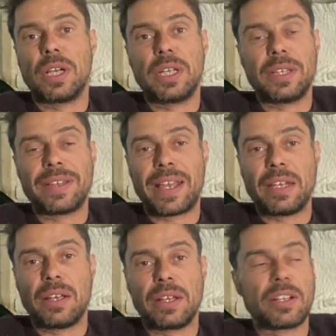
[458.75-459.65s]
in
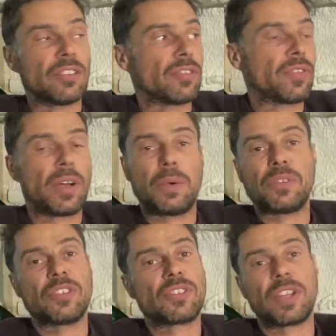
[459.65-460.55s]
daylight, because if I was
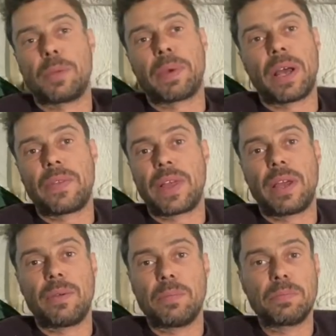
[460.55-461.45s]
to slip out
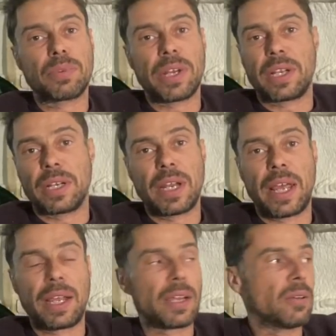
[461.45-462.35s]
there and break a
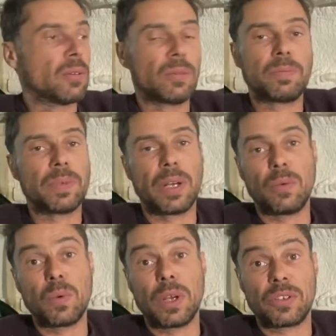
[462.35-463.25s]
neck, or
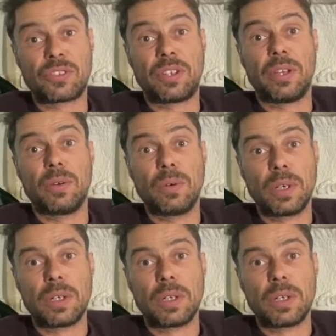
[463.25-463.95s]
worse still,